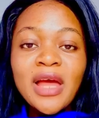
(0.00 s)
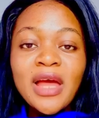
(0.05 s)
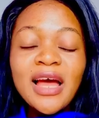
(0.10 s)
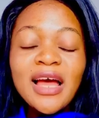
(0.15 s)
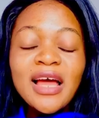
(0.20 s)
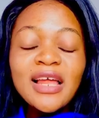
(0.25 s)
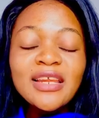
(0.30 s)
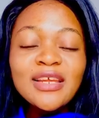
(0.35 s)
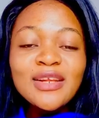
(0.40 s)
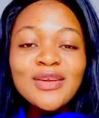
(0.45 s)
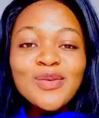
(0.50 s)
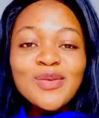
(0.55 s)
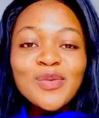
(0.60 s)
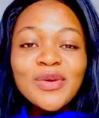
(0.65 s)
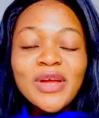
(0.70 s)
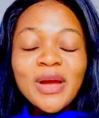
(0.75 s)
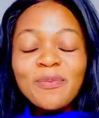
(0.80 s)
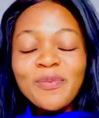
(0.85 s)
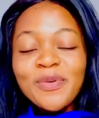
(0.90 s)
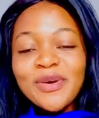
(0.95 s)

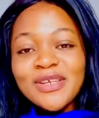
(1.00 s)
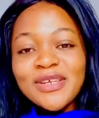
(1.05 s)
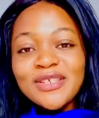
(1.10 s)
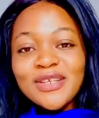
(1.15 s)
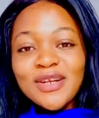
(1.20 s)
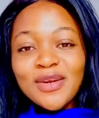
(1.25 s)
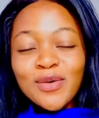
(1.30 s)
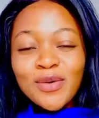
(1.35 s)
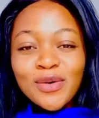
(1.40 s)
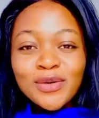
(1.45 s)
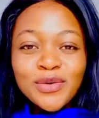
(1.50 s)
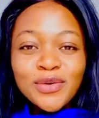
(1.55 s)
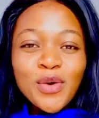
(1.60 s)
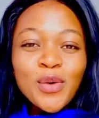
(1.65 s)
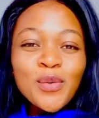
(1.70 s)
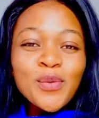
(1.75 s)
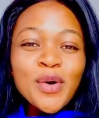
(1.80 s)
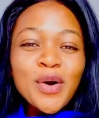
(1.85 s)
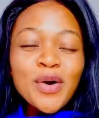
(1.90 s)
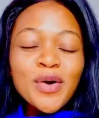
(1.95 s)
Hallelujah. Praise the Lord.
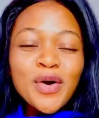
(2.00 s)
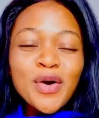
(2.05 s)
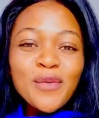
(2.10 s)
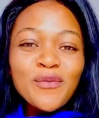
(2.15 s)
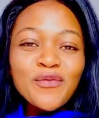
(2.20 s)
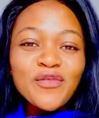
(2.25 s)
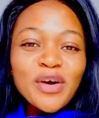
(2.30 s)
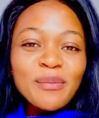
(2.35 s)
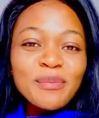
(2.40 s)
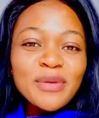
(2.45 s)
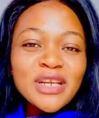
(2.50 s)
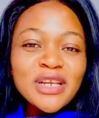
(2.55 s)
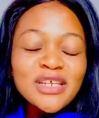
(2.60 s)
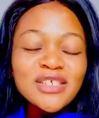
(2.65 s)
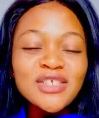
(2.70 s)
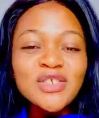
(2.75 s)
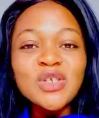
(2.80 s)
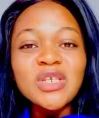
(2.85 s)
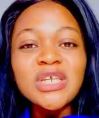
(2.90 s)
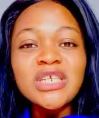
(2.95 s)
You're welcome, family,
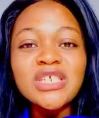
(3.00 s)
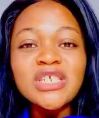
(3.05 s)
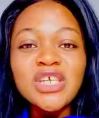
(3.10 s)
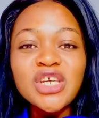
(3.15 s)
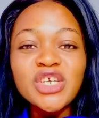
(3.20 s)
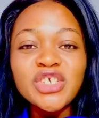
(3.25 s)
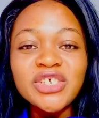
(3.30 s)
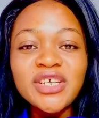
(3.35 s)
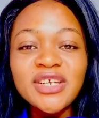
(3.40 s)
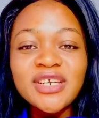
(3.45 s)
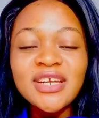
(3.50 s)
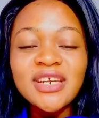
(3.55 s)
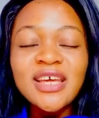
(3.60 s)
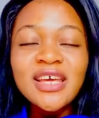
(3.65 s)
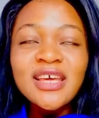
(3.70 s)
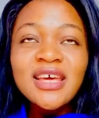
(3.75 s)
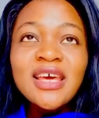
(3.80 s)
to this session.